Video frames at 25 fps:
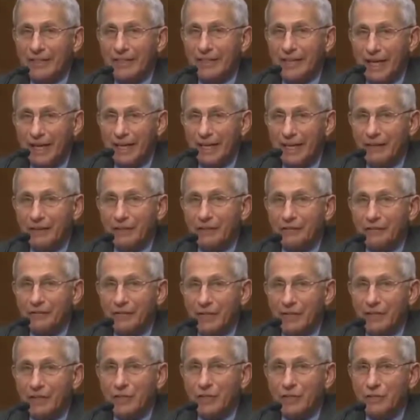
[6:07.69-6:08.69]

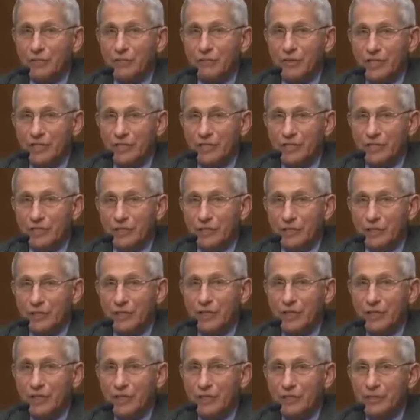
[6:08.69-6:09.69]
gain-of-function
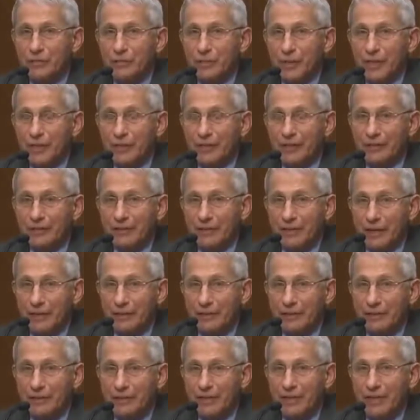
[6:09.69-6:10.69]
research to be
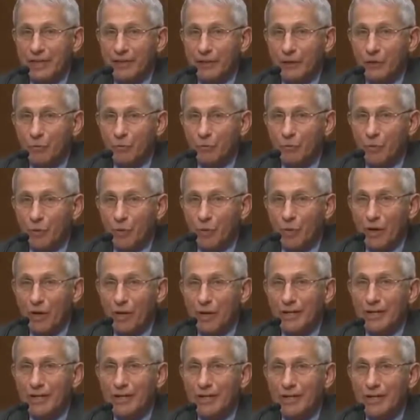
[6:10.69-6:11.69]
conducted in the
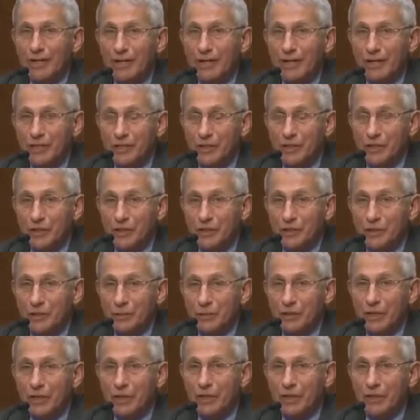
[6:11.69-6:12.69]
Wuhan
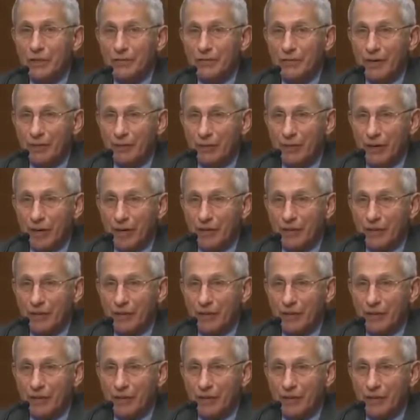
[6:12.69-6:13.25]
Institute of Virology.